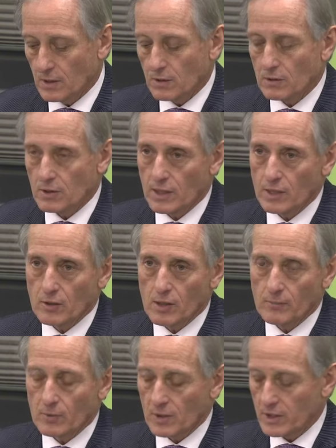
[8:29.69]
Today I
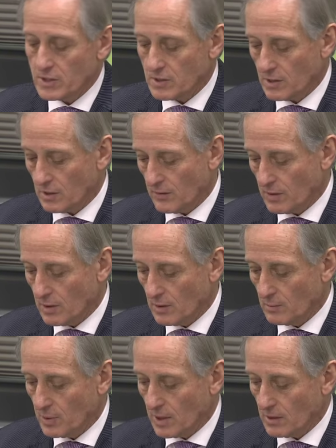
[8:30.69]
am releasing the
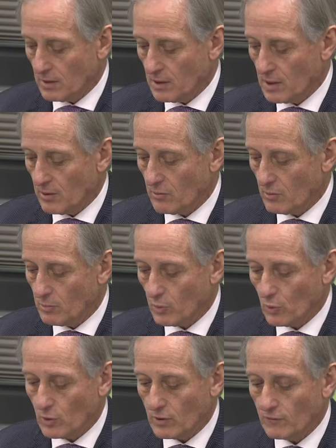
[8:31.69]
independent Heron
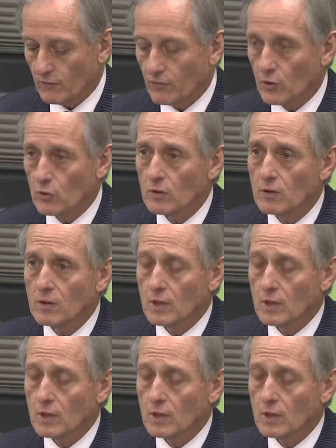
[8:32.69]
report in full,